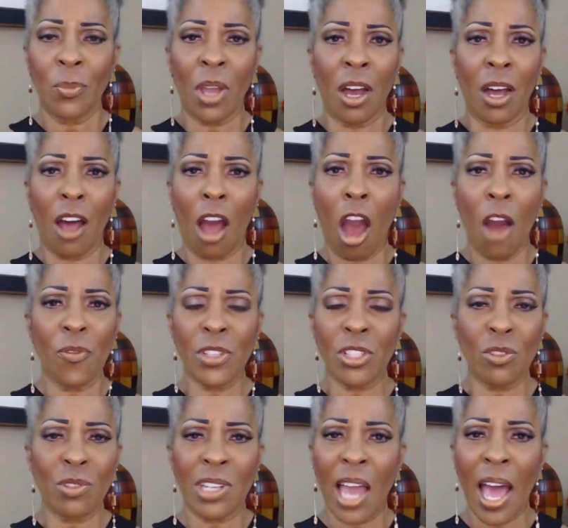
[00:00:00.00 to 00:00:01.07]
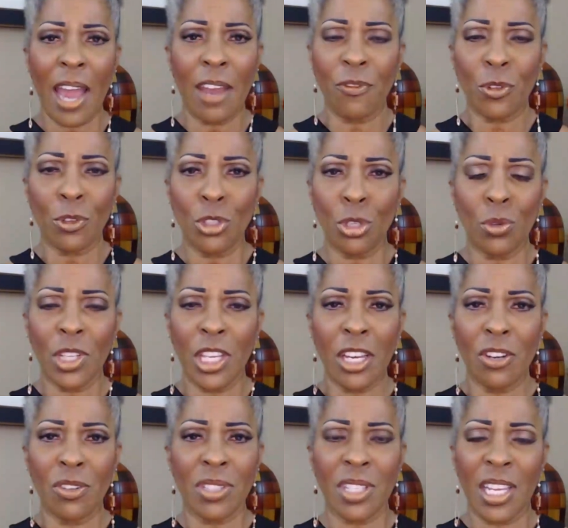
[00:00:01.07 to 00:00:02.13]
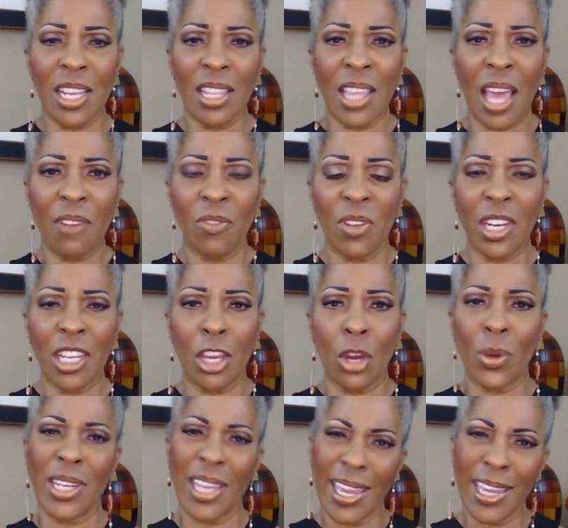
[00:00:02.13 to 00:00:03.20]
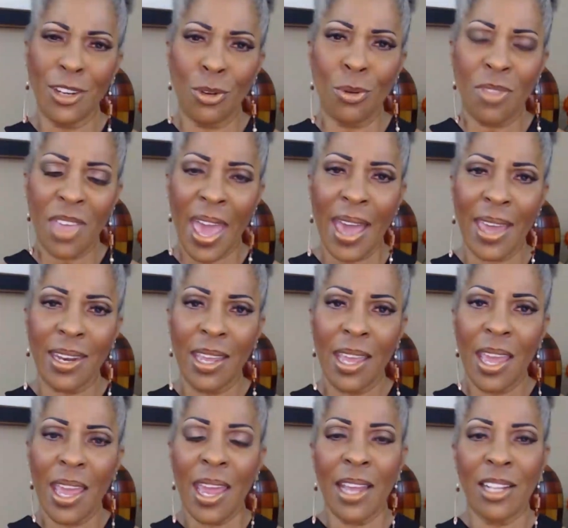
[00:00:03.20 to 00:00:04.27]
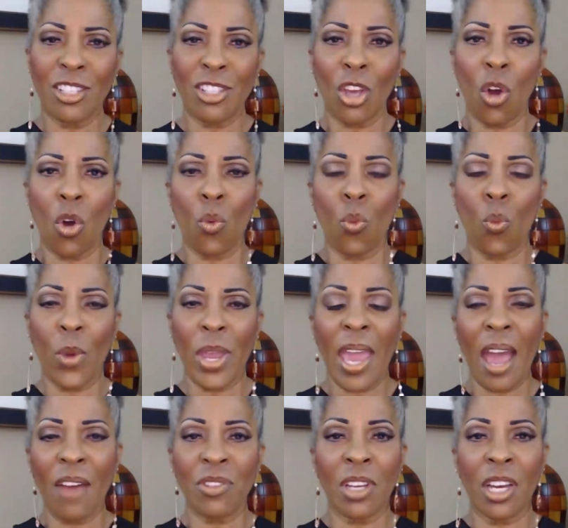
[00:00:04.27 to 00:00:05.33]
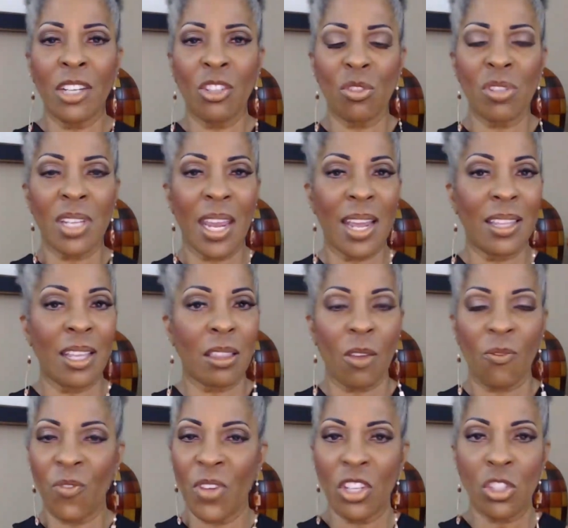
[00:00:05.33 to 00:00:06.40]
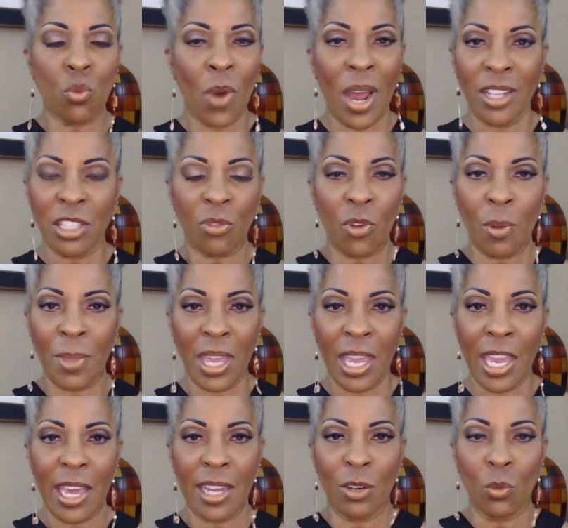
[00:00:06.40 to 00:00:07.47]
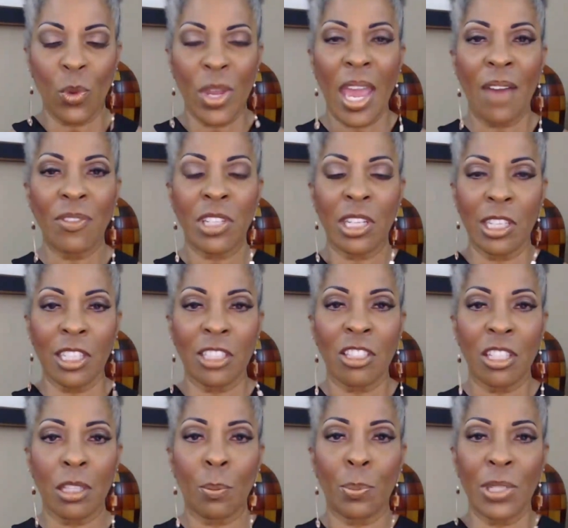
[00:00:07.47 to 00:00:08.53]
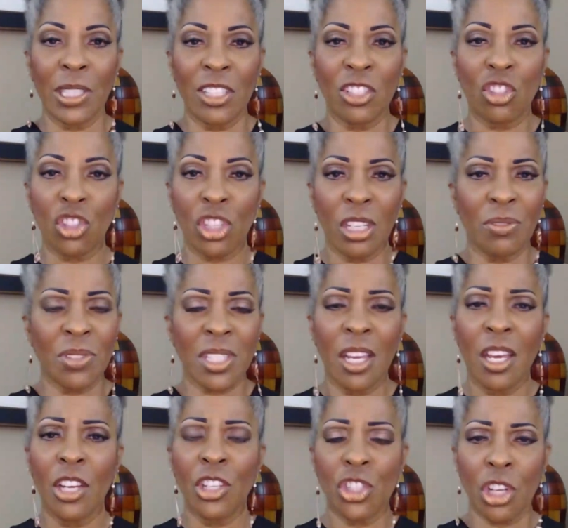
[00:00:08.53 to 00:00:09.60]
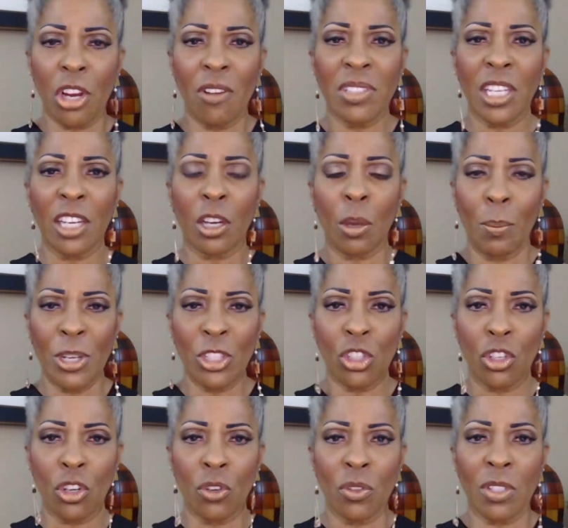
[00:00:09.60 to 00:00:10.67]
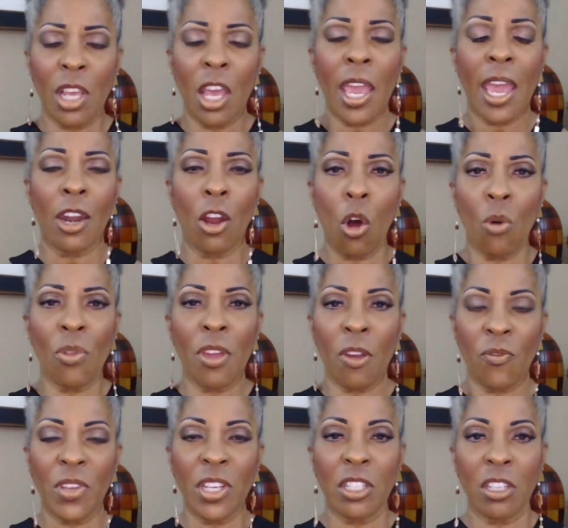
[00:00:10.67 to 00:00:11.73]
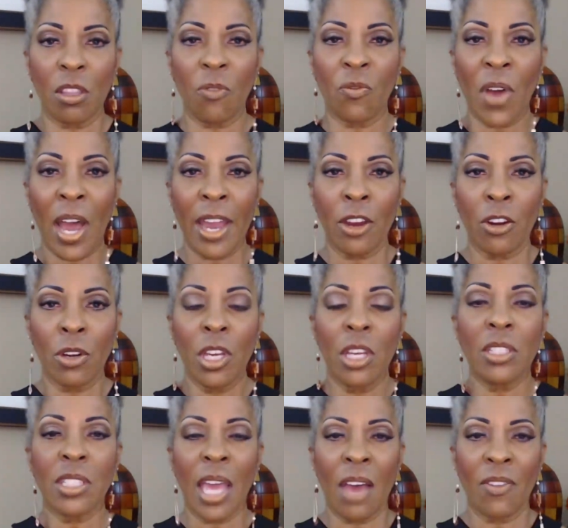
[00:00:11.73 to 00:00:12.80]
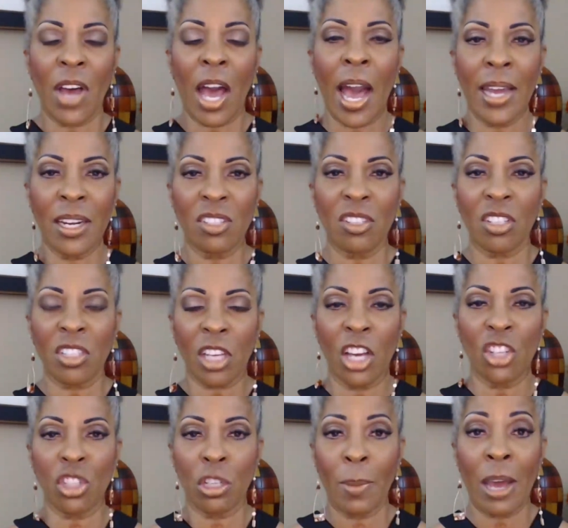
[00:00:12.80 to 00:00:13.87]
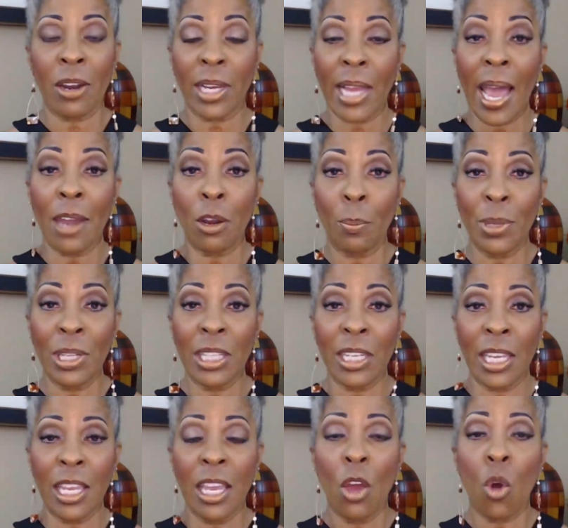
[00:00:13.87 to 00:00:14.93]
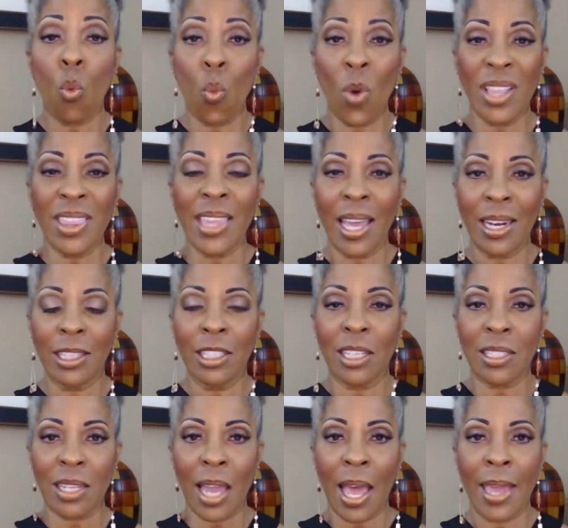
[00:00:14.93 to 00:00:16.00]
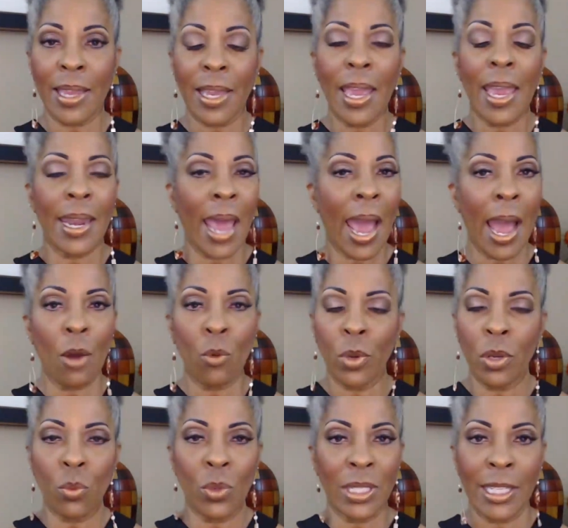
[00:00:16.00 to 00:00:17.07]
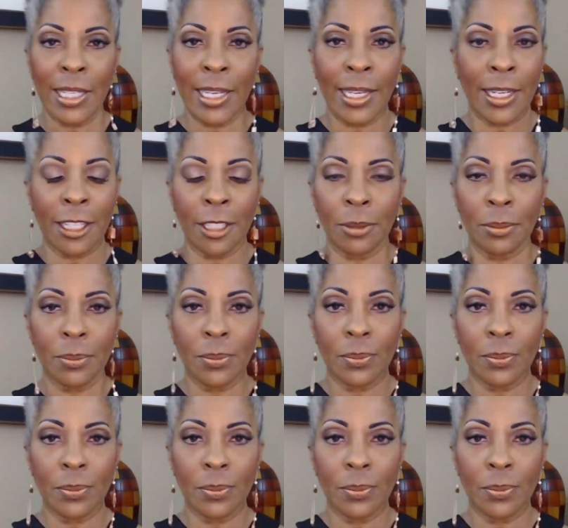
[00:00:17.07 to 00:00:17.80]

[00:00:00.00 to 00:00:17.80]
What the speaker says: Officers lied for 2 years, hid that video, and he knew that. And so we have to understand that the fish rots from the head, and we have to look to the police chiefs, sheriffs, and commissioners and hold their feet to the fire to have an honest discussion about accountability, what that looks like, and how we really get it.